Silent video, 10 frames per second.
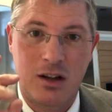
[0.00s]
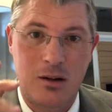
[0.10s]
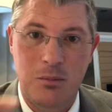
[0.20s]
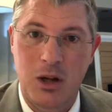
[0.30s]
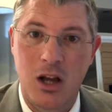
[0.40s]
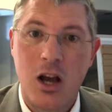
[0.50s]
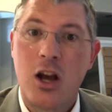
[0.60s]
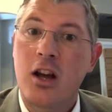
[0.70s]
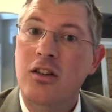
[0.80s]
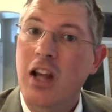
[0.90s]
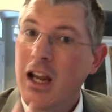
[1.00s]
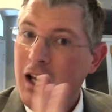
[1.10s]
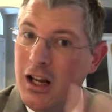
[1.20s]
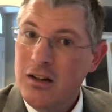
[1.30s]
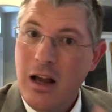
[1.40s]
It can be
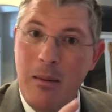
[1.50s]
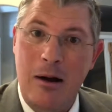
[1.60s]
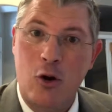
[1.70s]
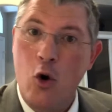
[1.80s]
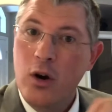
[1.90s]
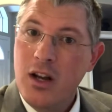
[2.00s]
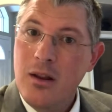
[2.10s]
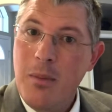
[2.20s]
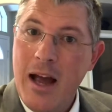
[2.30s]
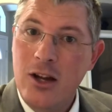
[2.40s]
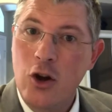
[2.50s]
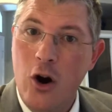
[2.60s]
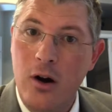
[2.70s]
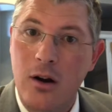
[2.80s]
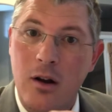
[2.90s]
taking a time out, going in the
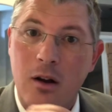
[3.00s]
backyard,